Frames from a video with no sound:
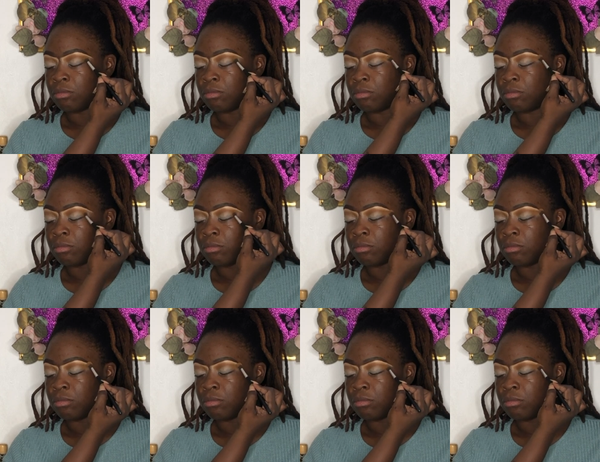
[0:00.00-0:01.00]

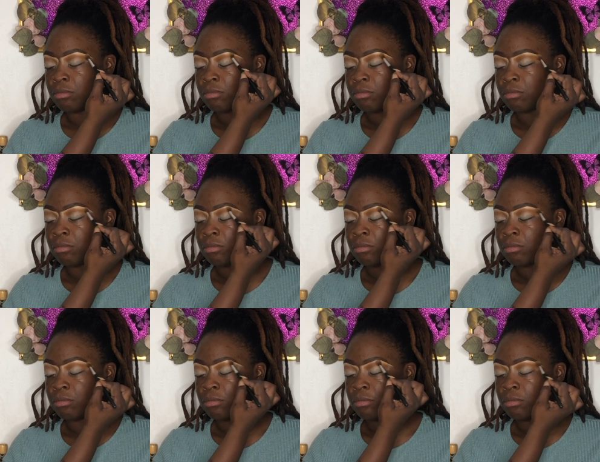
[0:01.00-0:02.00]

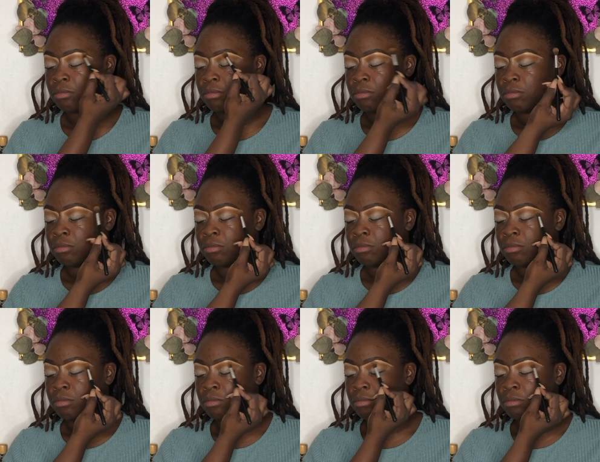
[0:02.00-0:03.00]

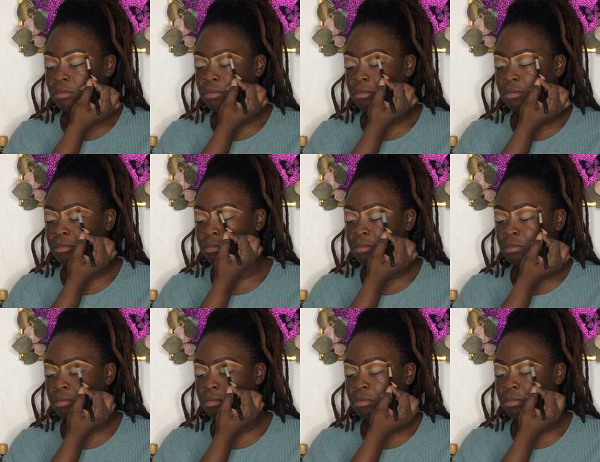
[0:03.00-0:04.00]

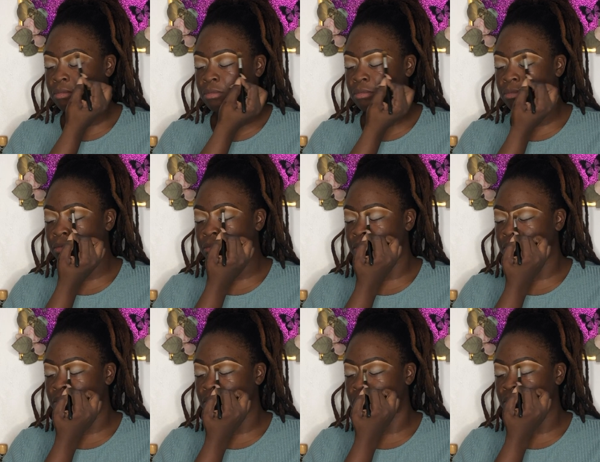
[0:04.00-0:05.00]

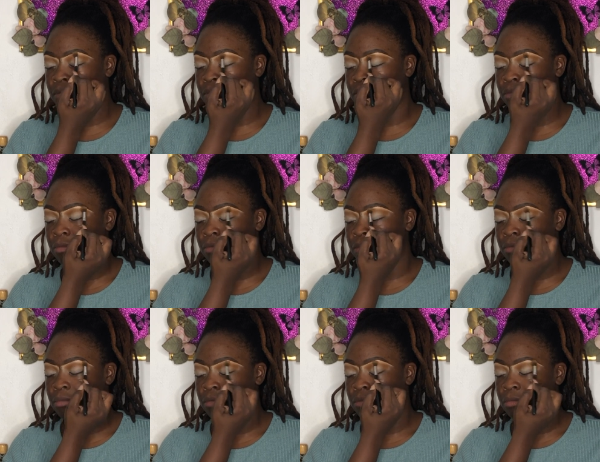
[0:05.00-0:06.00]

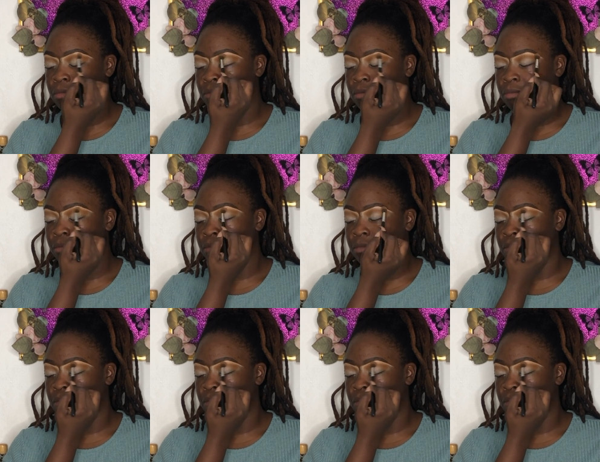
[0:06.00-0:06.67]
[no speech]